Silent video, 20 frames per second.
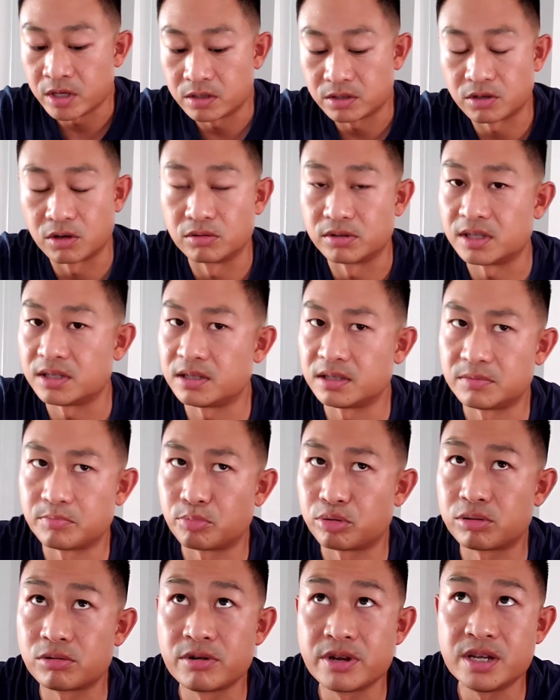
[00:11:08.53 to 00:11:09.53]
So this is
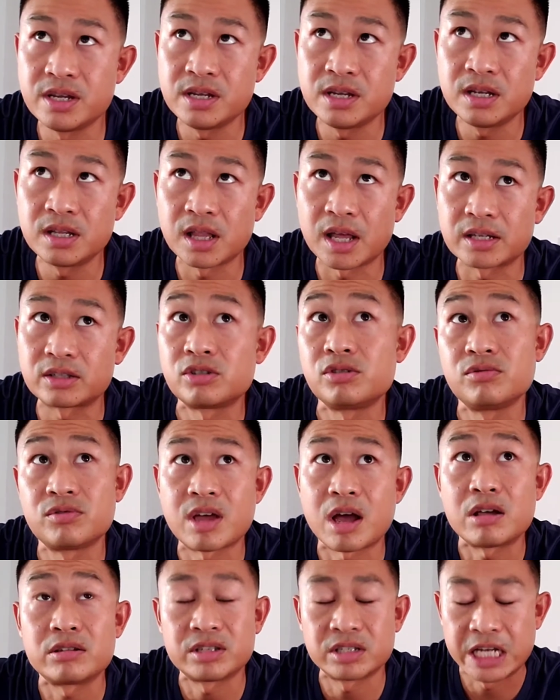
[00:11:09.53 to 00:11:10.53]
pre like
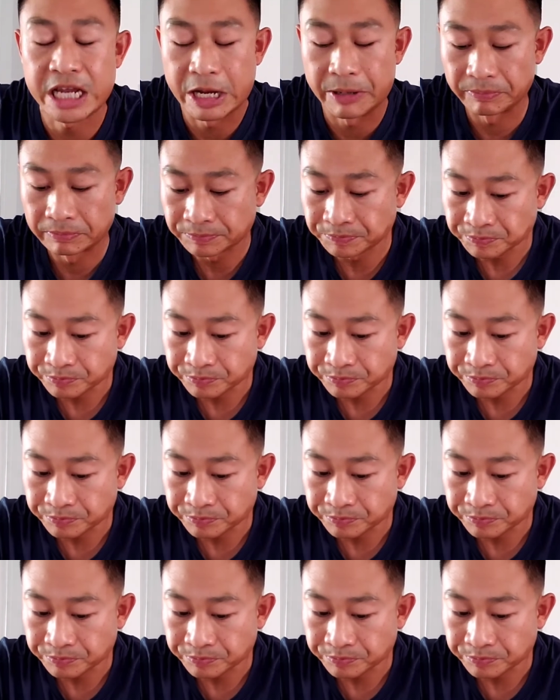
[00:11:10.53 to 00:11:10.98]
2008.